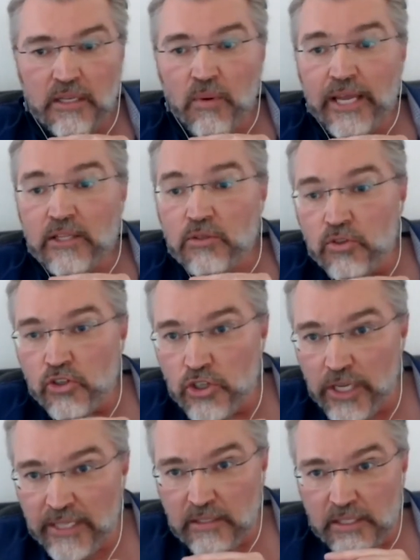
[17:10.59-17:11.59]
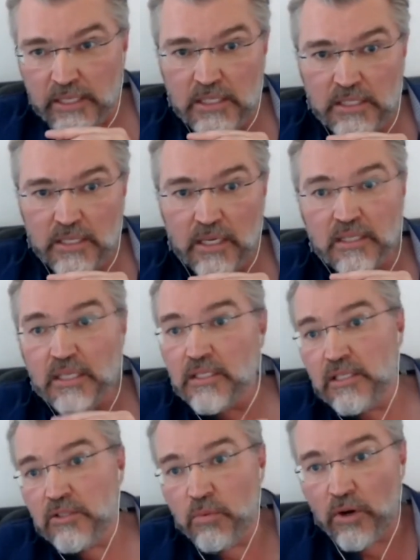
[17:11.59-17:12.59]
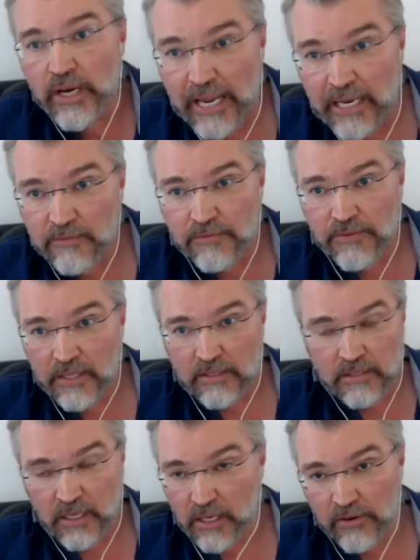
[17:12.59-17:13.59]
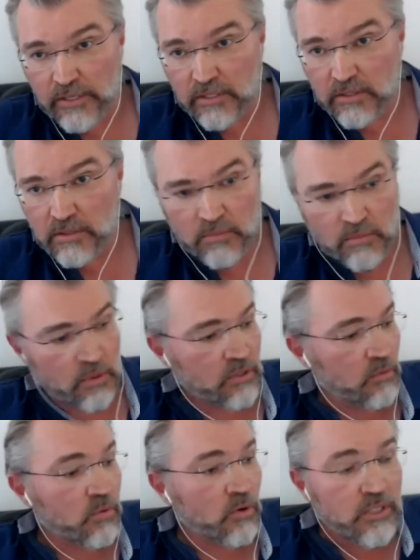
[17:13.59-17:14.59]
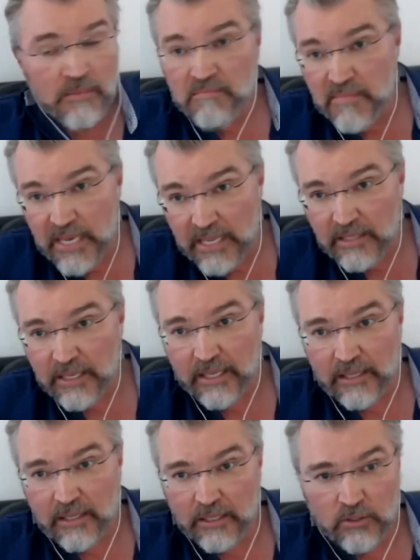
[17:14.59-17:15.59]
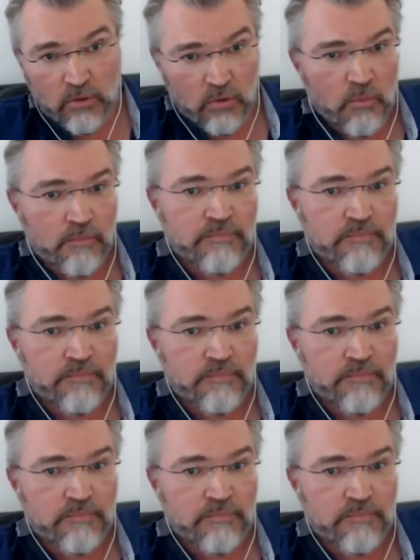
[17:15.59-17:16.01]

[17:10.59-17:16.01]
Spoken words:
The way to treat this, and this is what any field theorist would immediately do,